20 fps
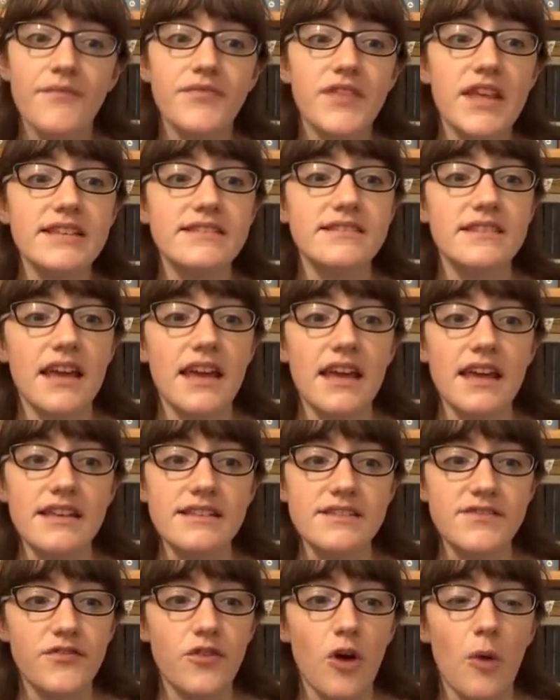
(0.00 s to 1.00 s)
This
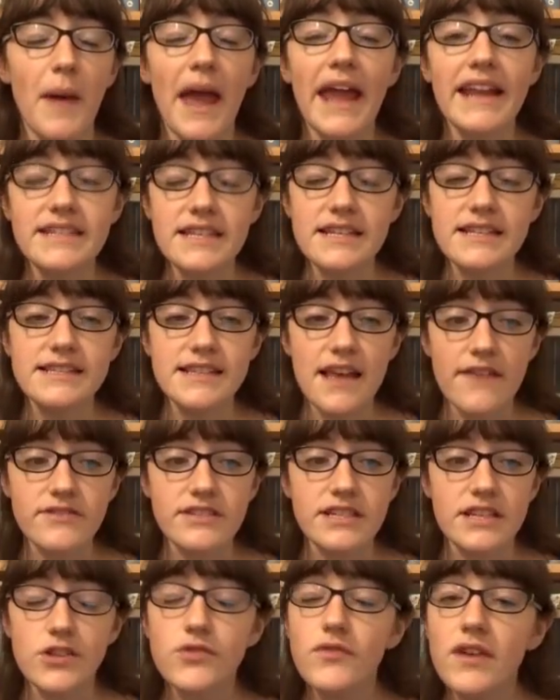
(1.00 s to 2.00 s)
is from
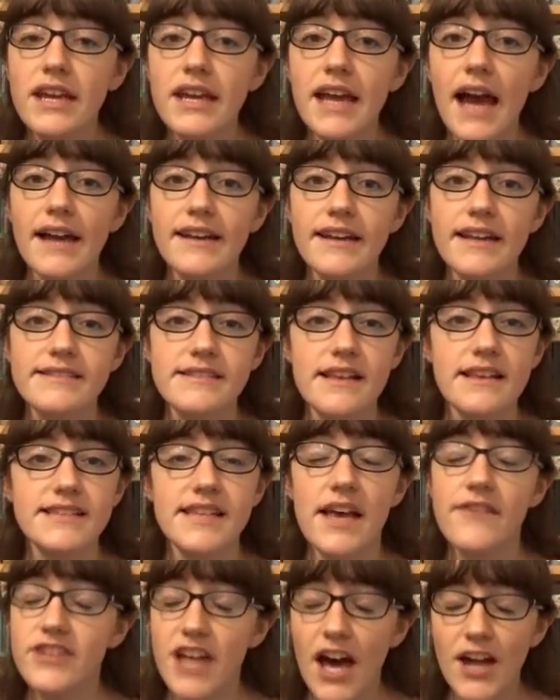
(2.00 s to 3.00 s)
1873 and is
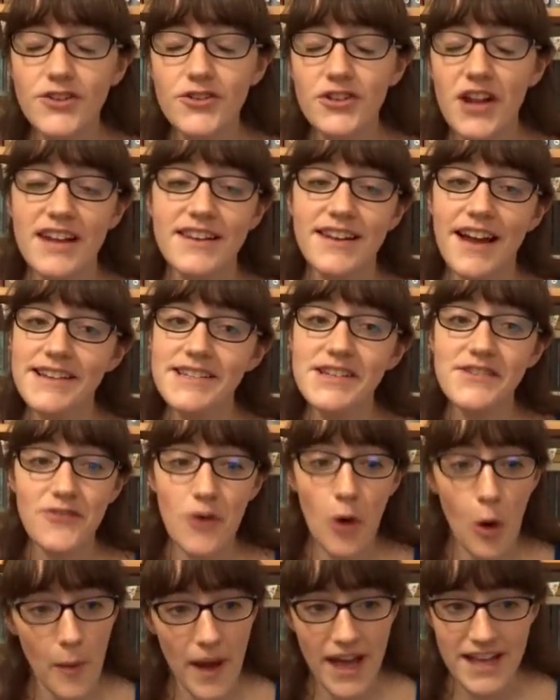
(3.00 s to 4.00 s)

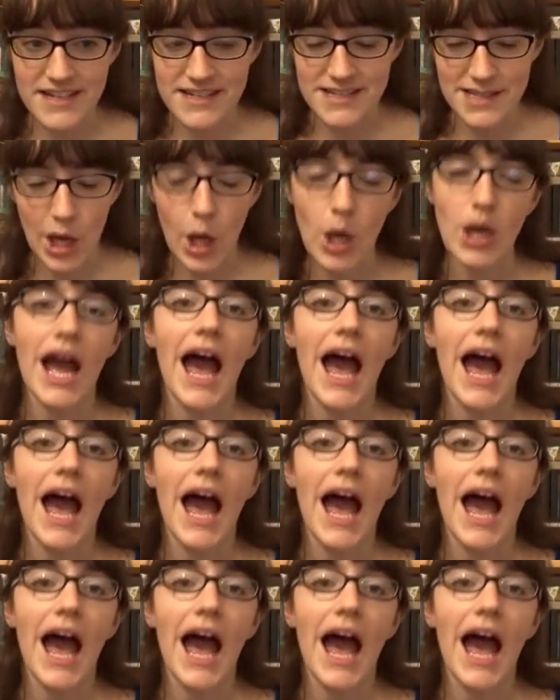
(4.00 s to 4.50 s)
794 pages long,